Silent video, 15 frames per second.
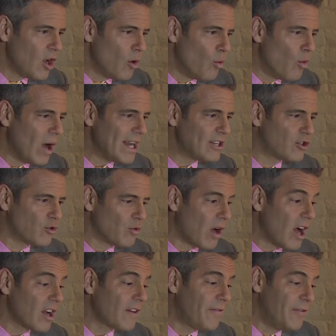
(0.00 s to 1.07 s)
What
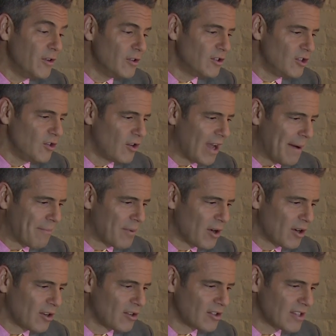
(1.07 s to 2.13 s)
drunk food do you get?
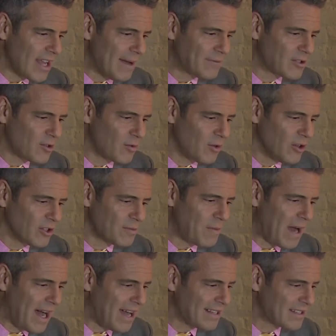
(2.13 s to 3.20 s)
Burgers, lobster rolls,
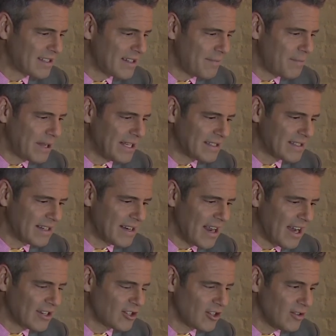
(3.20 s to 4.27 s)
pasta, pizza,
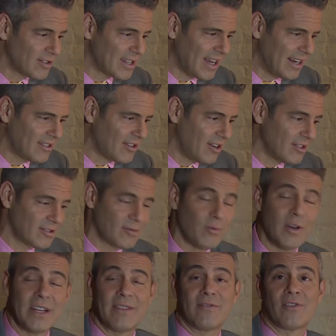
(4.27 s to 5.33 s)
nachos, hot dogs.
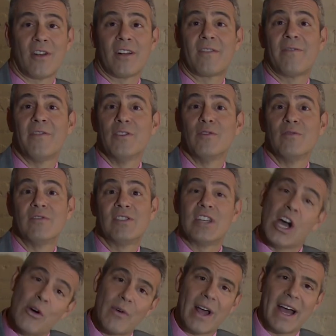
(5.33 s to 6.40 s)
What drunk food
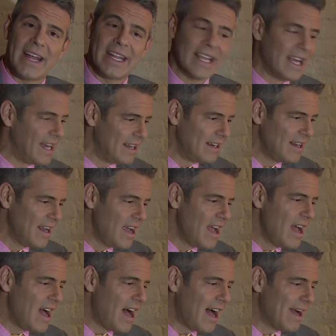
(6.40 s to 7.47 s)
don't I get?
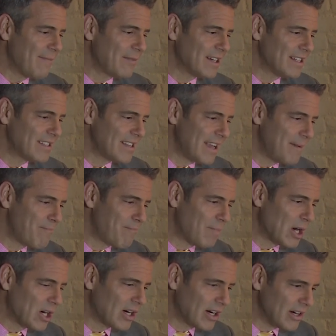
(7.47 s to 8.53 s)
I'm going to say
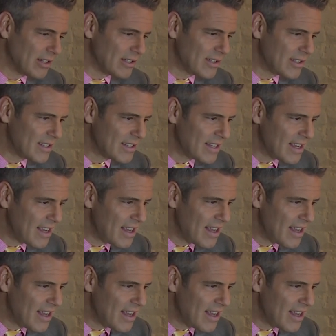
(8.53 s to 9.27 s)
burgers.